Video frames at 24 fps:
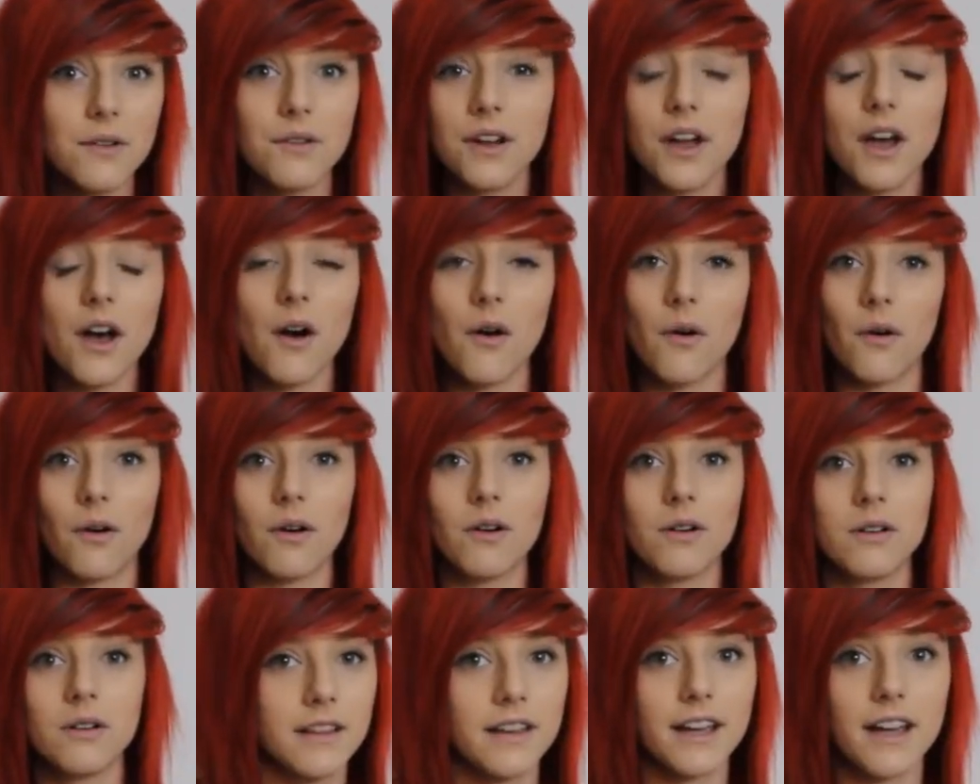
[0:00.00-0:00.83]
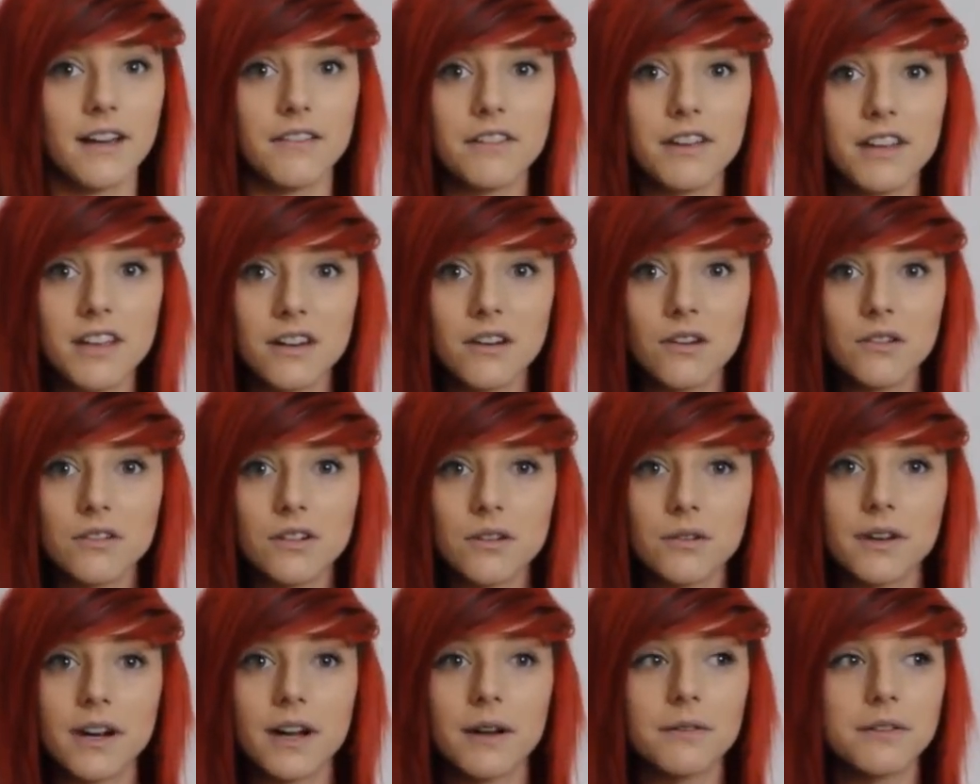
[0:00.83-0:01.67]
know. Like, I really don't
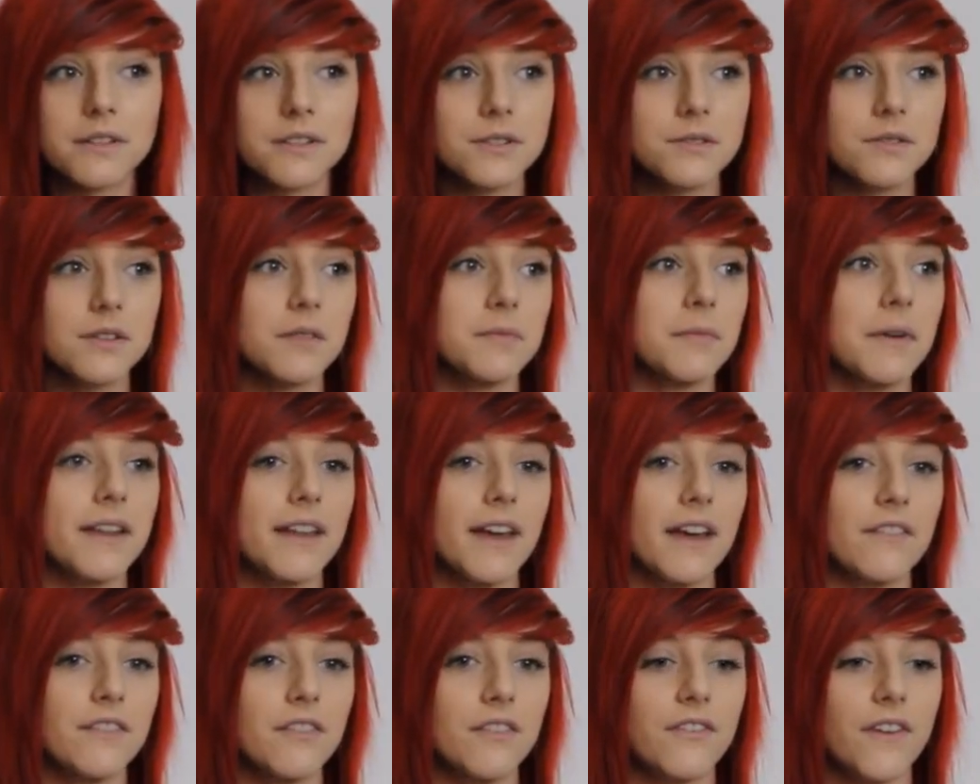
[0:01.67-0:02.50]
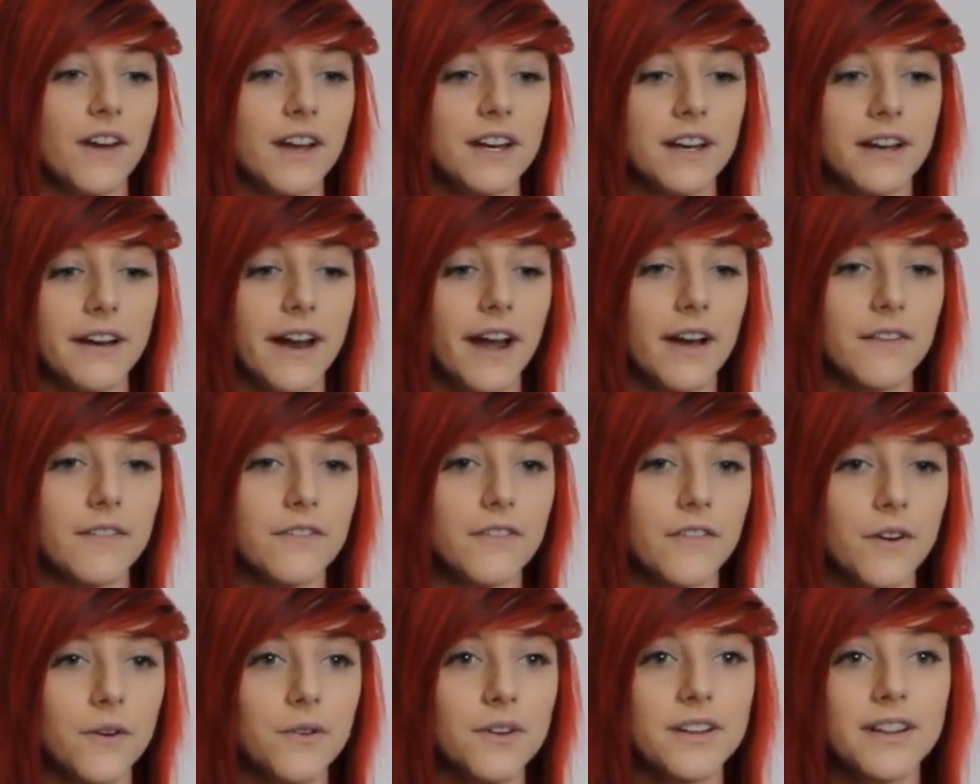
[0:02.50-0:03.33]
know what I would do with my life if I didn't have a
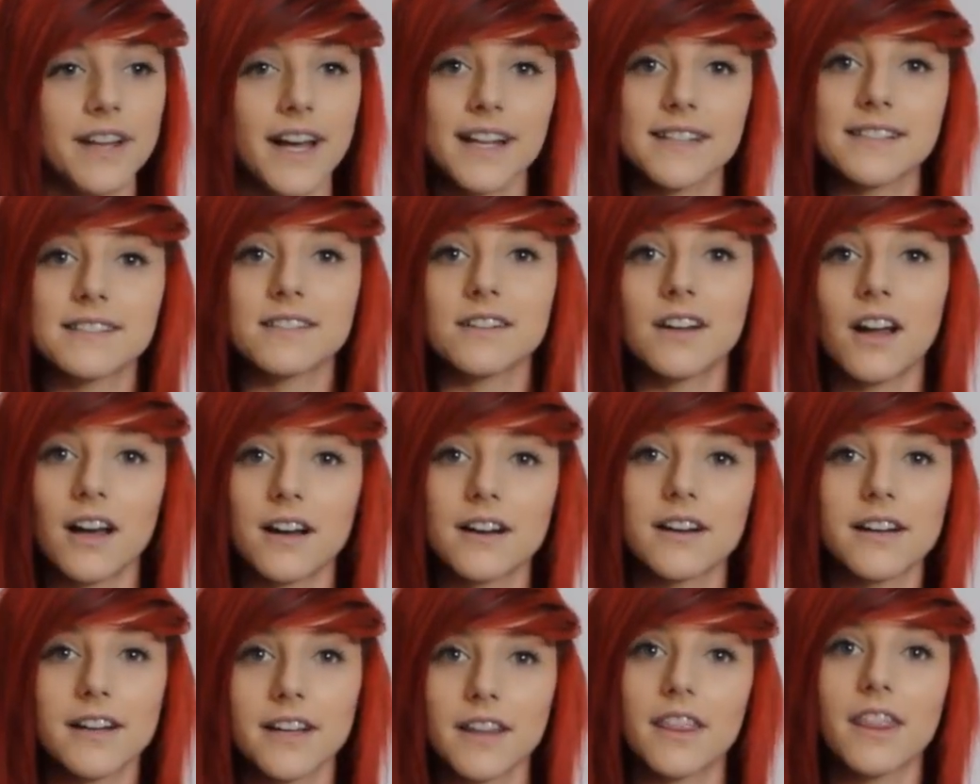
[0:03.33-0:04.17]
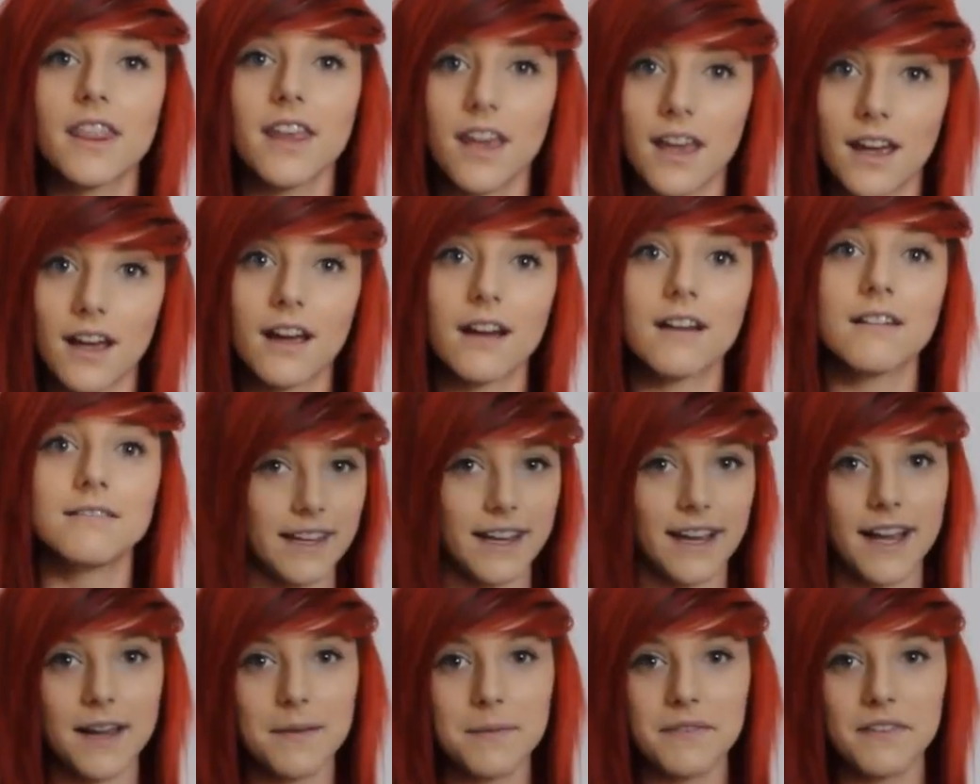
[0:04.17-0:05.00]
phone, and that's not a good thing.
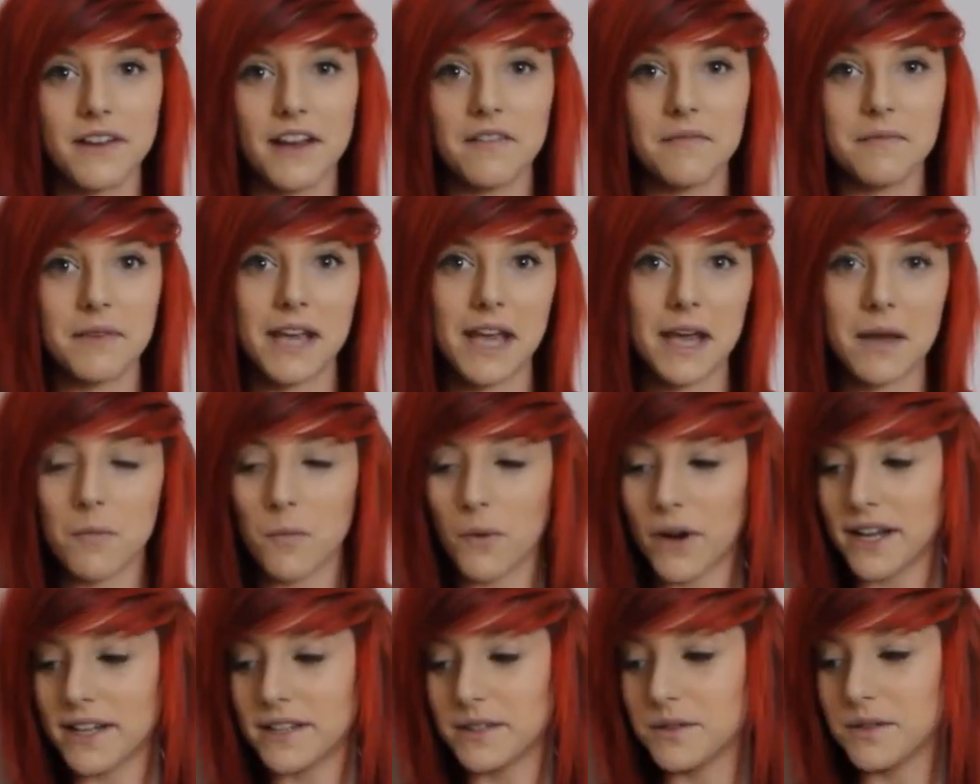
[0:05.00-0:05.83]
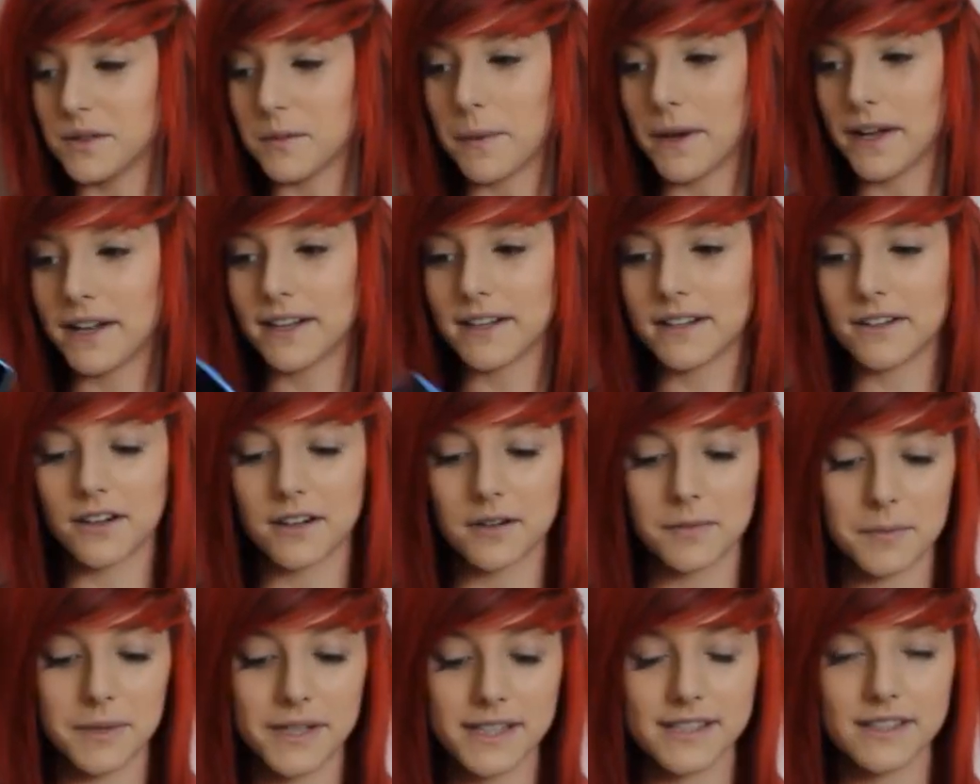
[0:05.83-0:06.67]
Like, I became way too dependent on
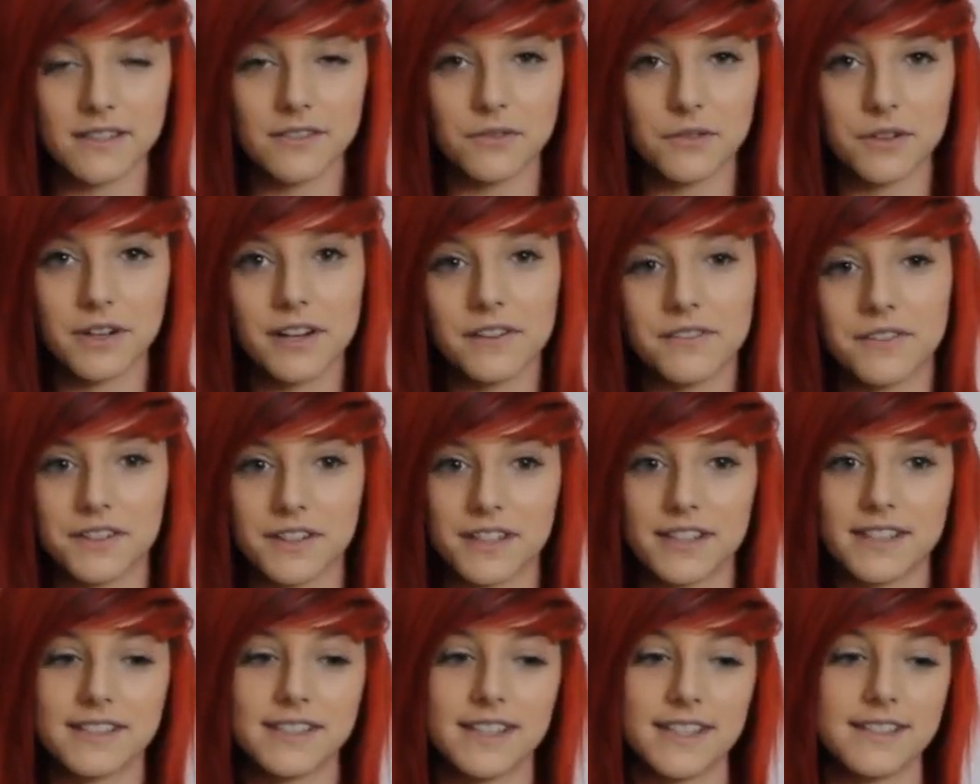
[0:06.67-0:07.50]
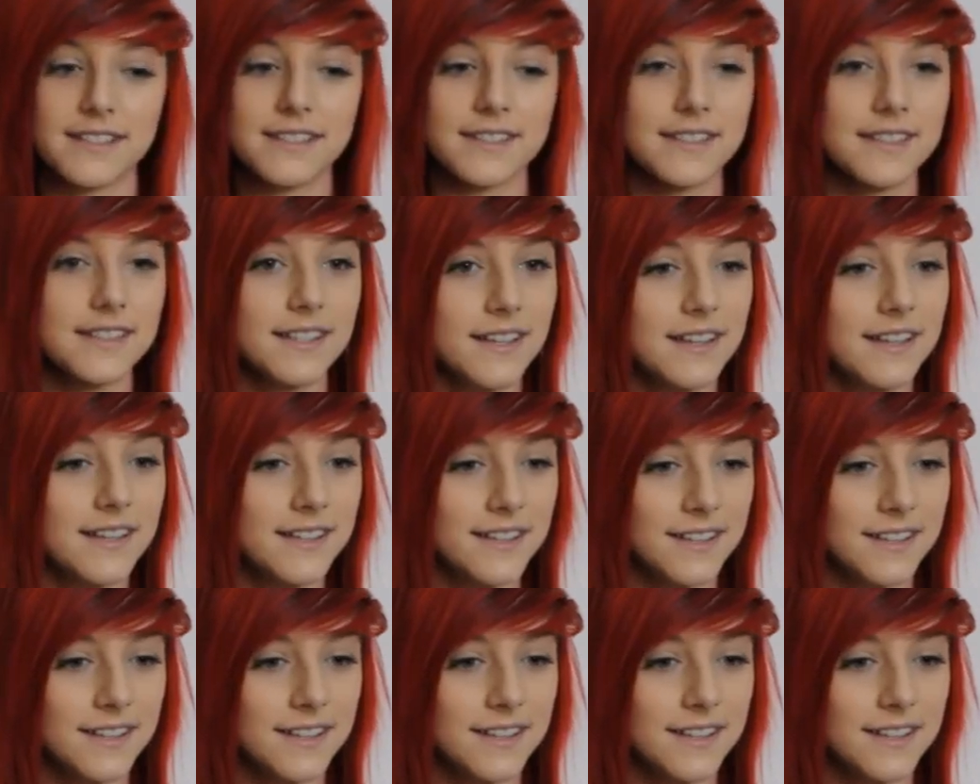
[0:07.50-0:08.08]
a piece of whatever this is.